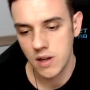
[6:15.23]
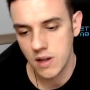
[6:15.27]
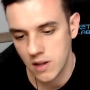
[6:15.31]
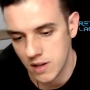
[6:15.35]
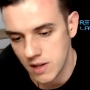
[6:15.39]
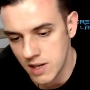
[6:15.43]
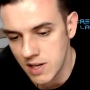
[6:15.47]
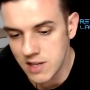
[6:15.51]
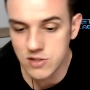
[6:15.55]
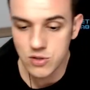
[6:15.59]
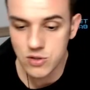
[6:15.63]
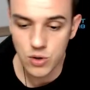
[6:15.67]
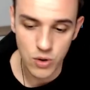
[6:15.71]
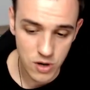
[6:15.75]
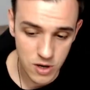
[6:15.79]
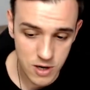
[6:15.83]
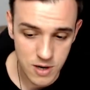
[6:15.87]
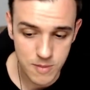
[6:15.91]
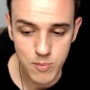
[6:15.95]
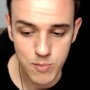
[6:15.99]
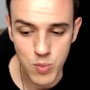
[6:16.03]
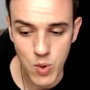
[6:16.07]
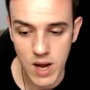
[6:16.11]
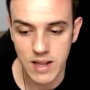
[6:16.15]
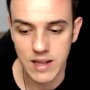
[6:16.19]
his or her
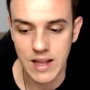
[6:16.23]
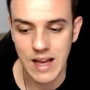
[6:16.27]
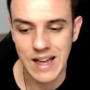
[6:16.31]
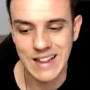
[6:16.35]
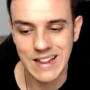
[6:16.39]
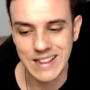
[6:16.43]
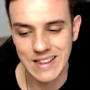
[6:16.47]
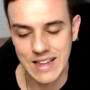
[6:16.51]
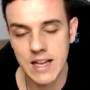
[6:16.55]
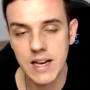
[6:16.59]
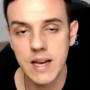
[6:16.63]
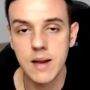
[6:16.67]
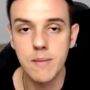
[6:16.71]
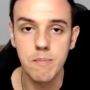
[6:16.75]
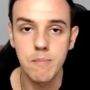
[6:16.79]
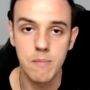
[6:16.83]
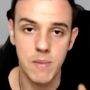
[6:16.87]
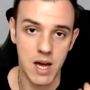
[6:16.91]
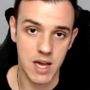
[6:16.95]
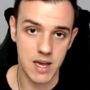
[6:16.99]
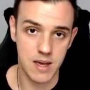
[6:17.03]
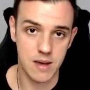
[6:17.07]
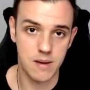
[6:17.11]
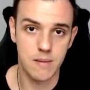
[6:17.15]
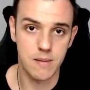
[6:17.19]
bread and then
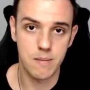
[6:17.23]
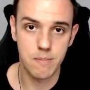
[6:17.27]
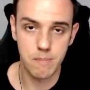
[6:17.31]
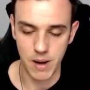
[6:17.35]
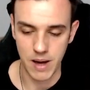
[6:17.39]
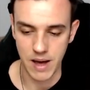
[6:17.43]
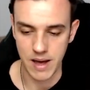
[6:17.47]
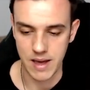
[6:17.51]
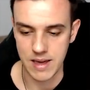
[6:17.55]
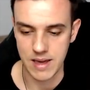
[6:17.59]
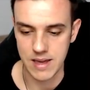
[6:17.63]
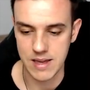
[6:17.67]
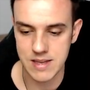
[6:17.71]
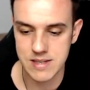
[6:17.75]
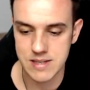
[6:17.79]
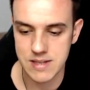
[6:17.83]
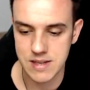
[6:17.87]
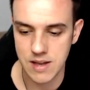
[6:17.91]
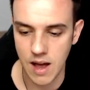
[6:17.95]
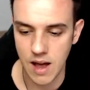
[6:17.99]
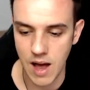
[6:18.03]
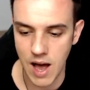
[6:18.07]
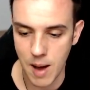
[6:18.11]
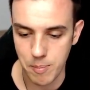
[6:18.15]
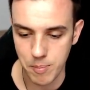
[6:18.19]
my pie
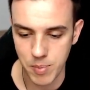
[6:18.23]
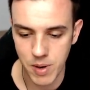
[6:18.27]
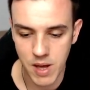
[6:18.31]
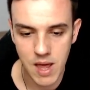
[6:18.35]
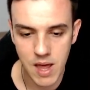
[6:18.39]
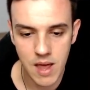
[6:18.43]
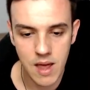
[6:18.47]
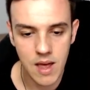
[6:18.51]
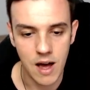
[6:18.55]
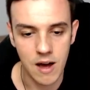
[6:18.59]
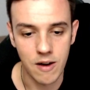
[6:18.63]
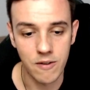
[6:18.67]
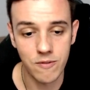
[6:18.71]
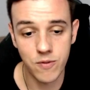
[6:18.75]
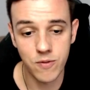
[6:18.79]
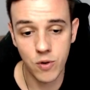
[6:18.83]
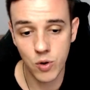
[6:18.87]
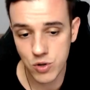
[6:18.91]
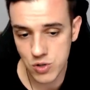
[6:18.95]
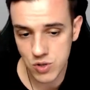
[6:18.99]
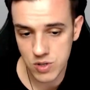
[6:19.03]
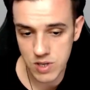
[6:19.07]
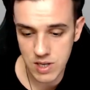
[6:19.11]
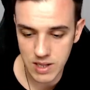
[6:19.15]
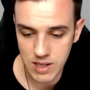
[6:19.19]
is up.
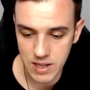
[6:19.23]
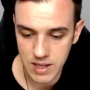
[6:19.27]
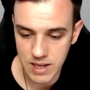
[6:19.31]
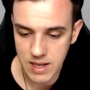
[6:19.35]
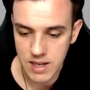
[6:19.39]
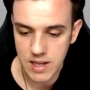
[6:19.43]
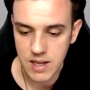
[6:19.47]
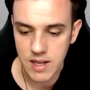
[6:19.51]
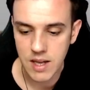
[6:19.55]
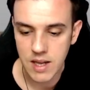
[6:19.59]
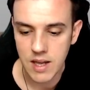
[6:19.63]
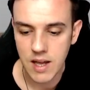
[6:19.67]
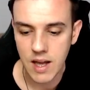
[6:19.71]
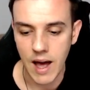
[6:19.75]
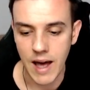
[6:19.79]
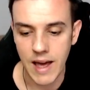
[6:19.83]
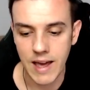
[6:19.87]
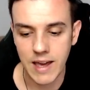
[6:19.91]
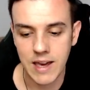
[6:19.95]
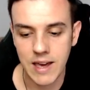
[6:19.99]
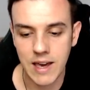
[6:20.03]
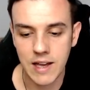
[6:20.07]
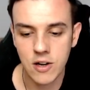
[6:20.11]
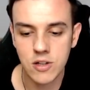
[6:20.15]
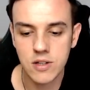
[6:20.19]
Unfortunately, I
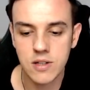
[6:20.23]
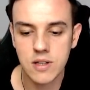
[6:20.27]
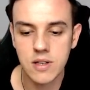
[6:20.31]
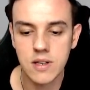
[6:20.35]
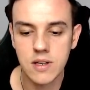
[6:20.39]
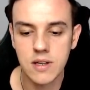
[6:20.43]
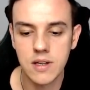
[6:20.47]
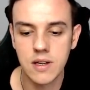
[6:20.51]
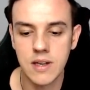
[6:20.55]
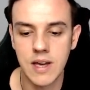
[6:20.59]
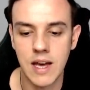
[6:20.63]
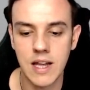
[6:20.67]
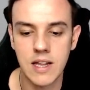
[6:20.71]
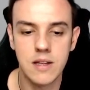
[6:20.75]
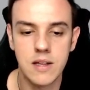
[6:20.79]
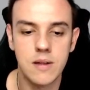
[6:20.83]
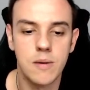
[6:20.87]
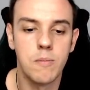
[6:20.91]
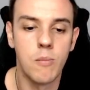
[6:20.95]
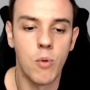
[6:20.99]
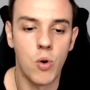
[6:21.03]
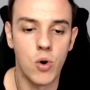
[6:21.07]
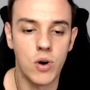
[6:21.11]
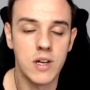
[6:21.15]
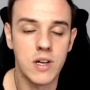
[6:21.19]
cannot get
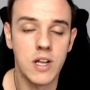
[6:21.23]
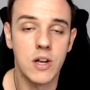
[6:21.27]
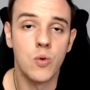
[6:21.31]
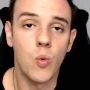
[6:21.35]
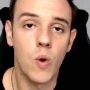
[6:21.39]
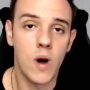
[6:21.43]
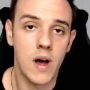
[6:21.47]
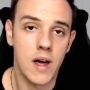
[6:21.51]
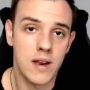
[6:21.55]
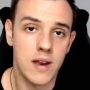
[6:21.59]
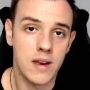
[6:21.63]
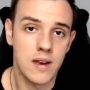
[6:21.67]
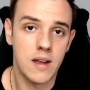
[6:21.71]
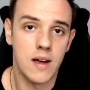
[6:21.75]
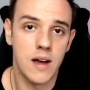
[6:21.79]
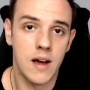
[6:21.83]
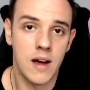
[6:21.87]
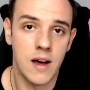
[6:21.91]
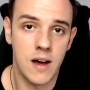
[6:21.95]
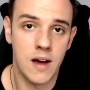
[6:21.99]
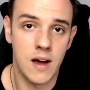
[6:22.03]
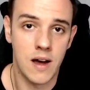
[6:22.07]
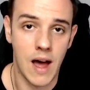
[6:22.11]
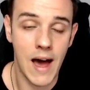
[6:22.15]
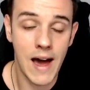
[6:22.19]
more than one
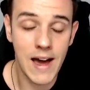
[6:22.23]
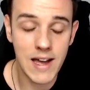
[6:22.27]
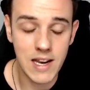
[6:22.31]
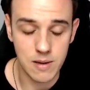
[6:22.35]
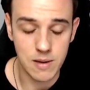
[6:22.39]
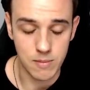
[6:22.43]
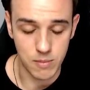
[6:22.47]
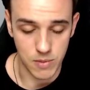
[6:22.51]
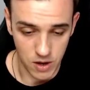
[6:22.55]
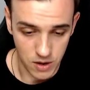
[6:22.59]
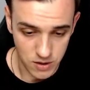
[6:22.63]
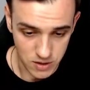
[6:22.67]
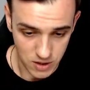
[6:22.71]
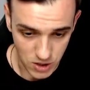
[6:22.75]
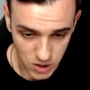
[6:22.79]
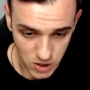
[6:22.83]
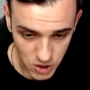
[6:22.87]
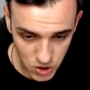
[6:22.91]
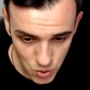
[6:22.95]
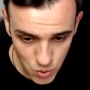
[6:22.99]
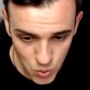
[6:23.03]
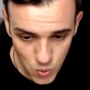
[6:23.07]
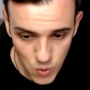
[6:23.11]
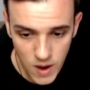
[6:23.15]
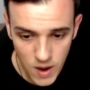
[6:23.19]
uh, item on the
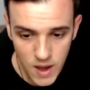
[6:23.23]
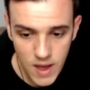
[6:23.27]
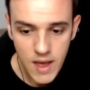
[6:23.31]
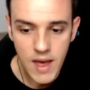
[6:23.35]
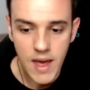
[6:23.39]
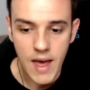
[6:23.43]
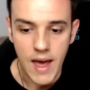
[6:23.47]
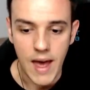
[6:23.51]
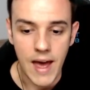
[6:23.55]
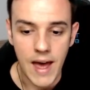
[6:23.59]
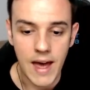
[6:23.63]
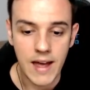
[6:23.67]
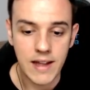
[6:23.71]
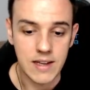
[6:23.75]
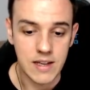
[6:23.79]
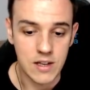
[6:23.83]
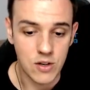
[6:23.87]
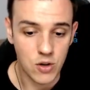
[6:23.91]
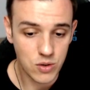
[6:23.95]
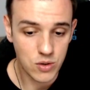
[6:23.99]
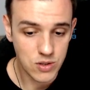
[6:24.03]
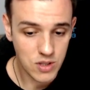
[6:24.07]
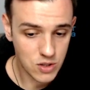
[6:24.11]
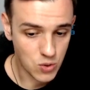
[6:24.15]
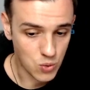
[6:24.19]
queue and in
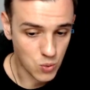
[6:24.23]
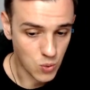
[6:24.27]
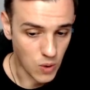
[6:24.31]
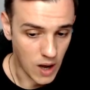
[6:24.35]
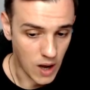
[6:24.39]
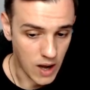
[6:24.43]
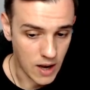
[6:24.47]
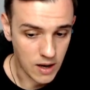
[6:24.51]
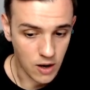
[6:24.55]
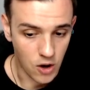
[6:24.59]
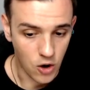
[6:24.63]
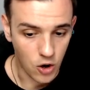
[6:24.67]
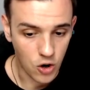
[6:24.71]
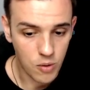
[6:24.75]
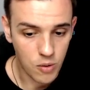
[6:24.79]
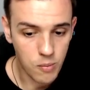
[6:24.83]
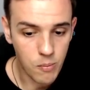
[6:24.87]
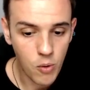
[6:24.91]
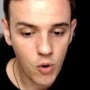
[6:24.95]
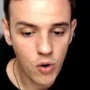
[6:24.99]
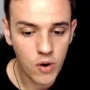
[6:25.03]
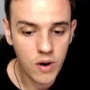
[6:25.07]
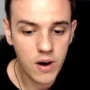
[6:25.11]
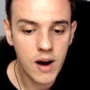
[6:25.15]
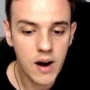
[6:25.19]
order to unlock
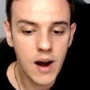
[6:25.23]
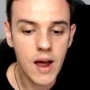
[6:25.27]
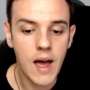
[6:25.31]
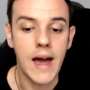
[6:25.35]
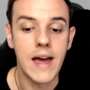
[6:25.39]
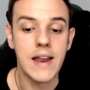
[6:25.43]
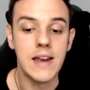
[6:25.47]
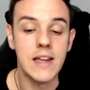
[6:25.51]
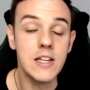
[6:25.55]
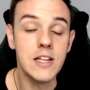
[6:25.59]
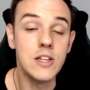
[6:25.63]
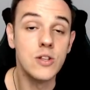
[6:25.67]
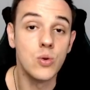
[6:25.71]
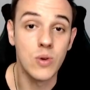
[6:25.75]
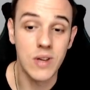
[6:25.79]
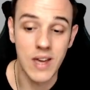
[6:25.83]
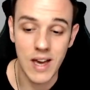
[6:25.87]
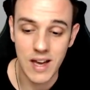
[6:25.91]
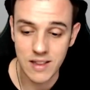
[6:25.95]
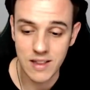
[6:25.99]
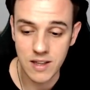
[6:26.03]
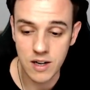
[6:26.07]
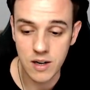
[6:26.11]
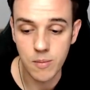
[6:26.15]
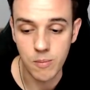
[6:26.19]
more, I need to
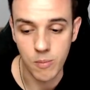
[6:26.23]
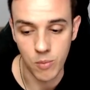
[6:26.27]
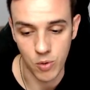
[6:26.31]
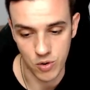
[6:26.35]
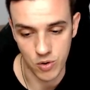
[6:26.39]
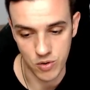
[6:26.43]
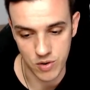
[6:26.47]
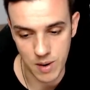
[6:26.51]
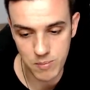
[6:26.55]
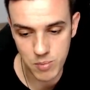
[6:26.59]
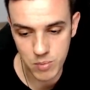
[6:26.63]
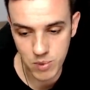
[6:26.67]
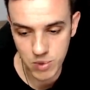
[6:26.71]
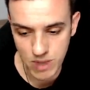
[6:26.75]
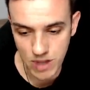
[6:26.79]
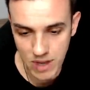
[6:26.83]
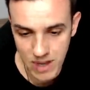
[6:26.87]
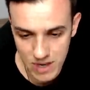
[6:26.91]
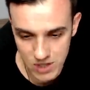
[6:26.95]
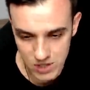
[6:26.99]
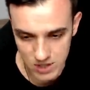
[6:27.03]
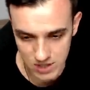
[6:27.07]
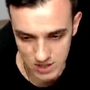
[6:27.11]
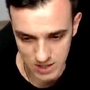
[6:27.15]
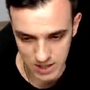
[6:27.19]
gather more
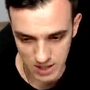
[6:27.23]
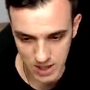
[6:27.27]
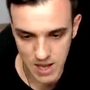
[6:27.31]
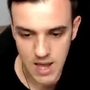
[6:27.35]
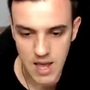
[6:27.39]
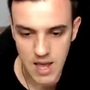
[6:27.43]
reputation.